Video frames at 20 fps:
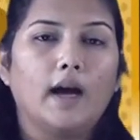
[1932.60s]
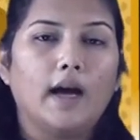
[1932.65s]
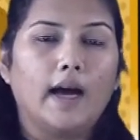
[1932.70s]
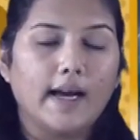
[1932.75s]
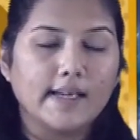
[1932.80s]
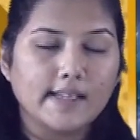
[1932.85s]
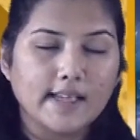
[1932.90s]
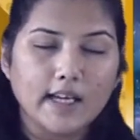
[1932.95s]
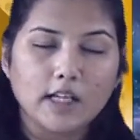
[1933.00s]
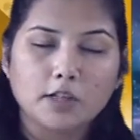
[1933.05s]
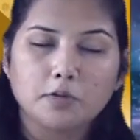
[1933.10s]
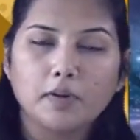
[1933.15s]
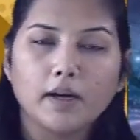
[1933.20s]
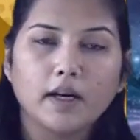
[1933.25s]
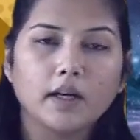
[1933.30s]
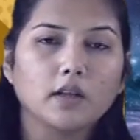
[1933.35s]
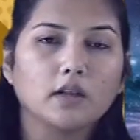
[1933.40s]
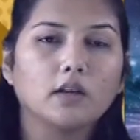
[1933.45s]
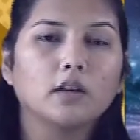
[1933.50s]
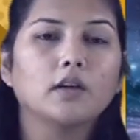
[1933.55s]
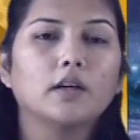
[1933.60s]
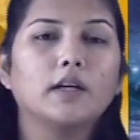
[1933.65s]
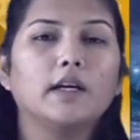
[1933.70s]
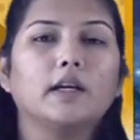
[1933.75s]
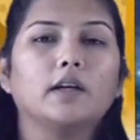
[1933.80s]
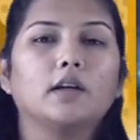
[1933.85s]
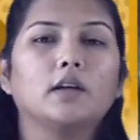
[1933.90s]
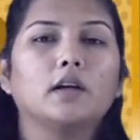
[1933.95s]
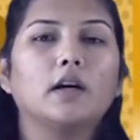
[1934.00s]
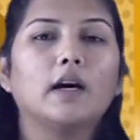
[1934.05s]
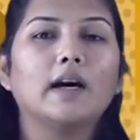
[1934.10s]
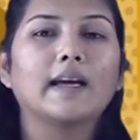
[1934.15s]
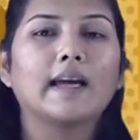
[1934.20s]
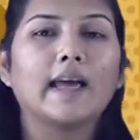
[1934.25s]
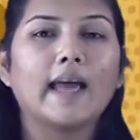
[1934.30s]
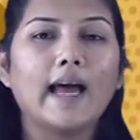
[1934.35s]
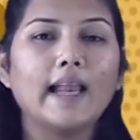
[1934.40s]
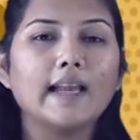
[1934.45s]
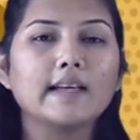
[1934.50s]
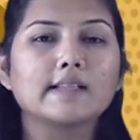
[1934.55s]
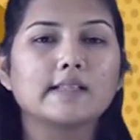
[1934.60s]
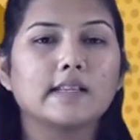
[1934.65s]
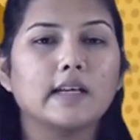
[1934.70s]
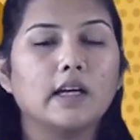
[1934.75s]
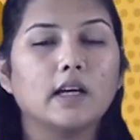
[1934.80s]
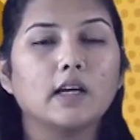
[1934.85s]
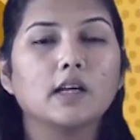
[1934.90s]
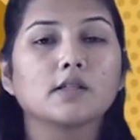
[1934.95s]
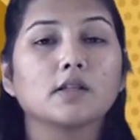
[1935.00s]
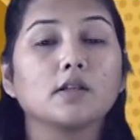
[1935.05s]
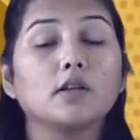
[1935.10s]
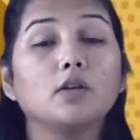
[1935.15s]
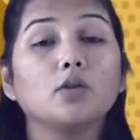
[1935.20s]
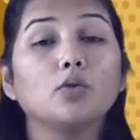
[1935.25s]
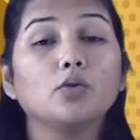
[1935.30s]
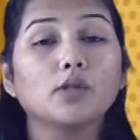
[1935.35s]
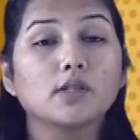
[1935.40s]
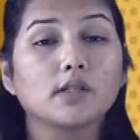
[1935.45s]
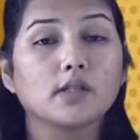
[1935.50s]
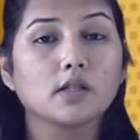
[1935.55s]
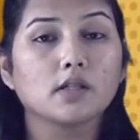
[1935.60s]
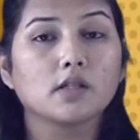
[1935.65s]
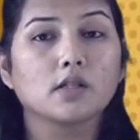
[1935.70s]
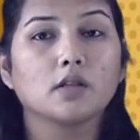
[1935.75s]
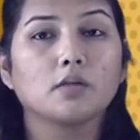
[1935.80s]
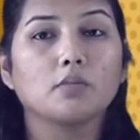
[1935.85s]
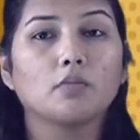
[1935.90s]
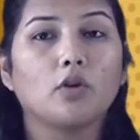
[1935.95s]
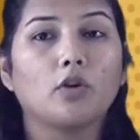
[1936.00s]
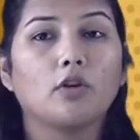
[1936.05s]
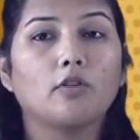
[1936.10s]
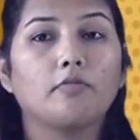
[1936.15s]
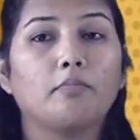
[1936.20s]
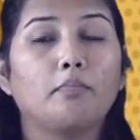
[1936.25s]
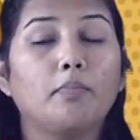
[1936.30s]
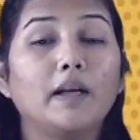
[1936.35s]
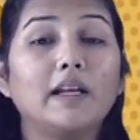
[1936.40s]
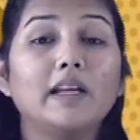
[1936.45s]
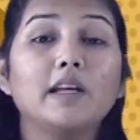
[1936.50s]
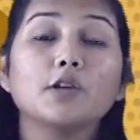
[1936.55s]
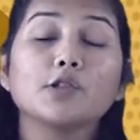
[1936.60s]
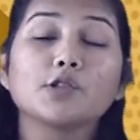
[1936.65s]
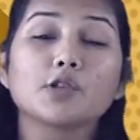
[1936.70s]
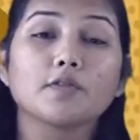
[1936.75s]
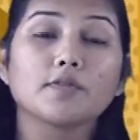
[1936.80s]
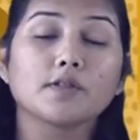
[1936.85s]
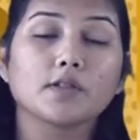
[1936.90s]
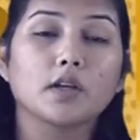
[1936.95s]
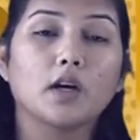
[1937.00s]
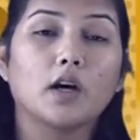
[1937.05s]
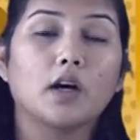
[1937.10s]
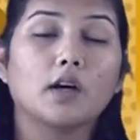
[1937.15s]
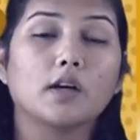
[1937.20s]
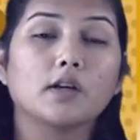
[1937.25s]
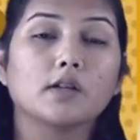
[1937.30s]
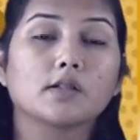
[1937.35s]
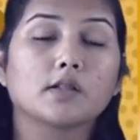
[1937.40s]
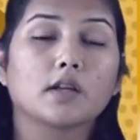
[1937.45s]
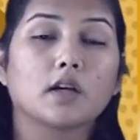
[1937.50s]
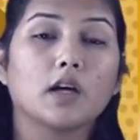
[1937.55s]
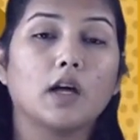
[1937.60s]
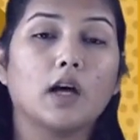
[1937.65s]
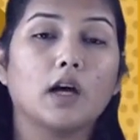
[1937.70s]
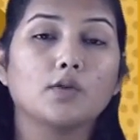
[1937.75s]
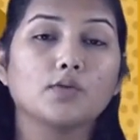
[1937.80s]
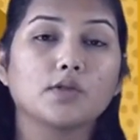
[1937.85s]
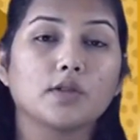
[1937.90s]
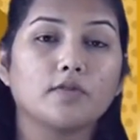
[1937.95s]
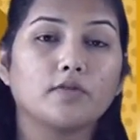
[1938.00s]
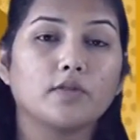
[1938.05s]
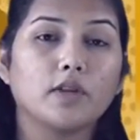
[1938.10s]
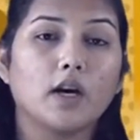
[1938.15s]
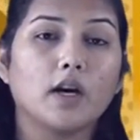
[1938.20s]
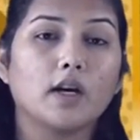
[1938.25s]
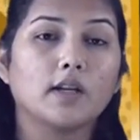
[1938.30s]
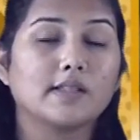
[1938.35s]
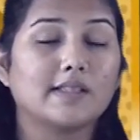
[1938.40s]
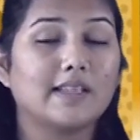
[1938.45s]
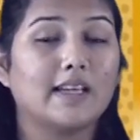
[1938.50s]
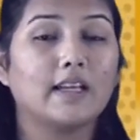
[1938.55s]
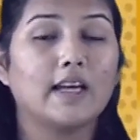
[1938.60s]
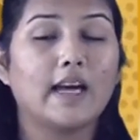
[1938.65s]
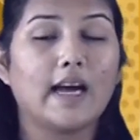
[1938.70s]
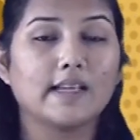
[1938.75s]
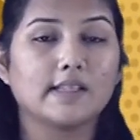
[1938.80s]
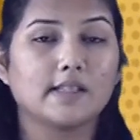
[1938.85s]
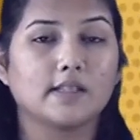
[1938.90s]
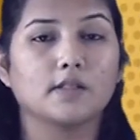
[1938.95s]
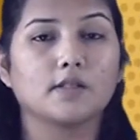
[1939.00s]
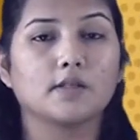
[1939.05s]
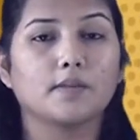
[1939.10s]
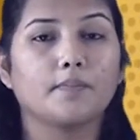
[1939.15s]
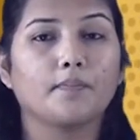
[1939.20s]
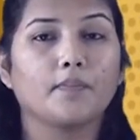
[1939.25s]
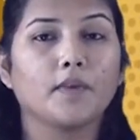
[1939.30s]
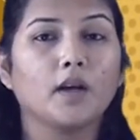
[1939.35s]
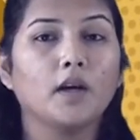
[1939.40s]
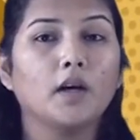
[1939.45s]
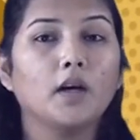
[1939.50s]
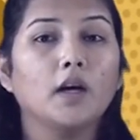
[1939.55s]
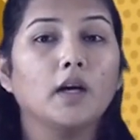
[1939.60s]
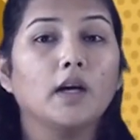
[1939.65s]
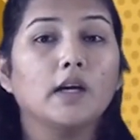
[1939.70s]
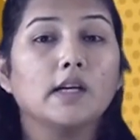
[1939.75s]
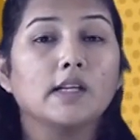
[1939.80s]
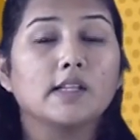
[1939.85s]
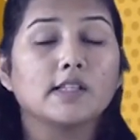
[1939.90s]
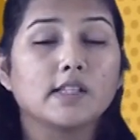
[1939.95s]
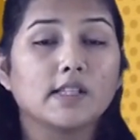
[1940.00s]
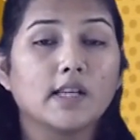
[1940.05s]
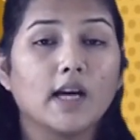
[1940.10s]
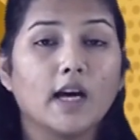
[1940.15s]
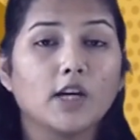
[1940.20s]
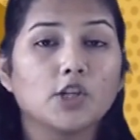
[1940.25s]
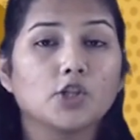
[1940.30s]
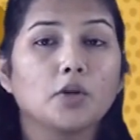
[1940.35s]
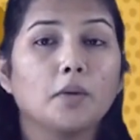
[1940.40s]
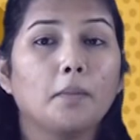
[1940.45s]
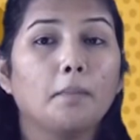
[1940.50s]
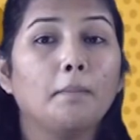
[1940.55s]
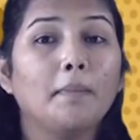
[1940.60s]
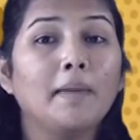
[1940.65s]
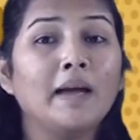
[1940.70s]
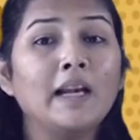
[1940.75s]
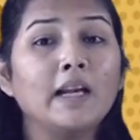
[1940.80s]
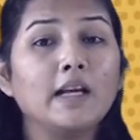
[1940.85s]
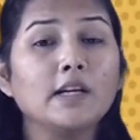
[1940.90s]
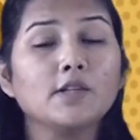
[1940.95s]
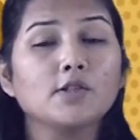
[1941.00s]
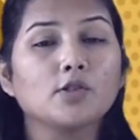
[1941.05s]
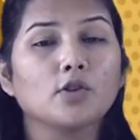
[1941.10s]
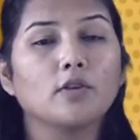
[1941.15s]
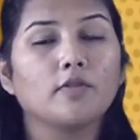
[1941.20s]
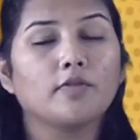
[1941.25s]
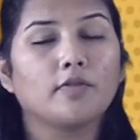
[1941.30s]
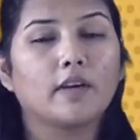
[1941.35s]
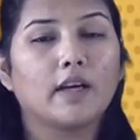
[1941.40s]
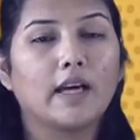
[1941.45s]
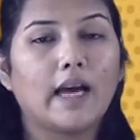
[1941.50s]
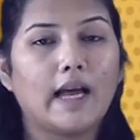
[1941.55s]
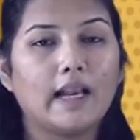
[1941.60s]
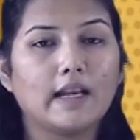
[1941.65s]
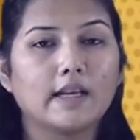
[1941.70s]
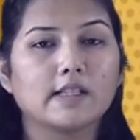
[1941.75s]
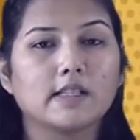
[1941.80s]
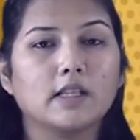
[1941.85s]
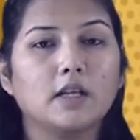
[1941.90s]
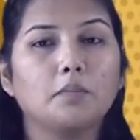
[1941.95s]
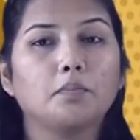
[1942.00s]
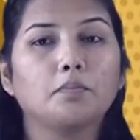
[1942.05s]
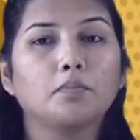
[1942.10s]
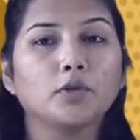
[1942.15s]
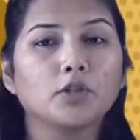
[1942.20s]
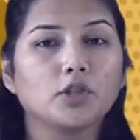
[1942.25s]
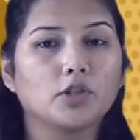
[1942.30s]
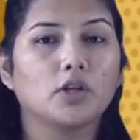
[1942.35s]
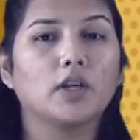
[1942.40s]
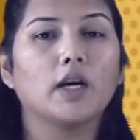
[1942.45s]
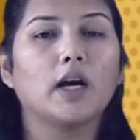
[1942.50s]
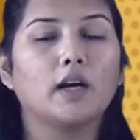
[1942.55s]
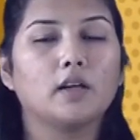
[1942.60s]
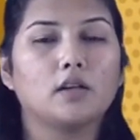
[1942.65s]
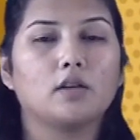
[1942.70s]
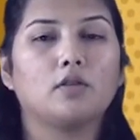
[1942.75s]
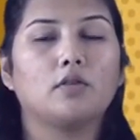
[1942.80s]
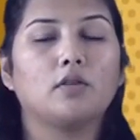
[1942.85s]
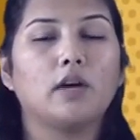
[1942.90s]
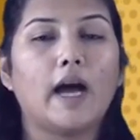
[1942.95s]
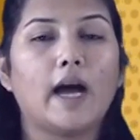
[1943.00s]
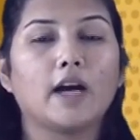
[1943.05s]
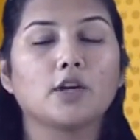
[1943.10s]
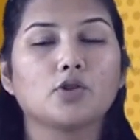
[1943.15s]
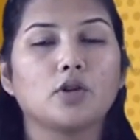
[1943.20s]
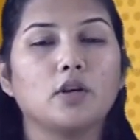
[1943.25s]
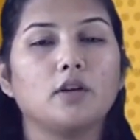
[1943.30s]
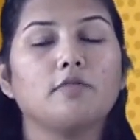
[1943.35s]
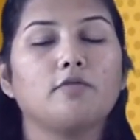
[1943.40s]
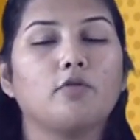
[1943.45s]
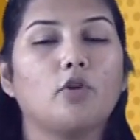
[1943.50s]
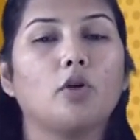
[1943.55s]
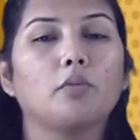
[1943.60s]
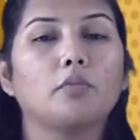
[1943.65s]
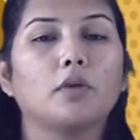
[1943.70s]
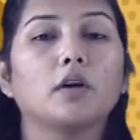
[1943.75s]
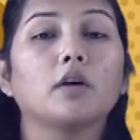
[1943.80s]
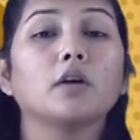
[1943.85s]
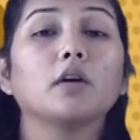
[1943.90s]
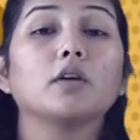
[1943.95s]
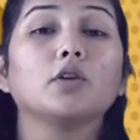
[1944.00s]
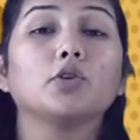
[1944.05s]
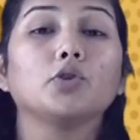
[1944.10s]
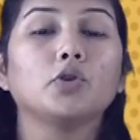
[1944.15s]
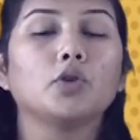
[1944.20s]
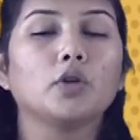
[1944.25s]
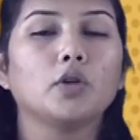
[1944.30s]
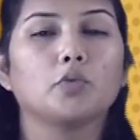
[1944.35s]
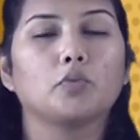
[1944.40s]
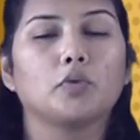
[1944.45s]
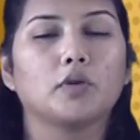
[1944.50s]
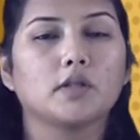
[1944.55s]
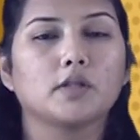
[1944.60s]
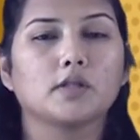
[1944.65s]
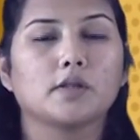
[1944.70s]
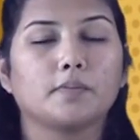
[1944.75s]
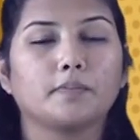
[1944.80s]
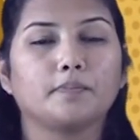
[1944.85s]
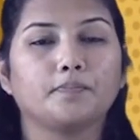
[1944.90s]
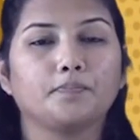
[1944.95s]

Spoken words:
As I explained earlier, a galaxy is a huge system of billions of stars, clouds of dust and gases. Such millions of galaxies put together actually form a universe.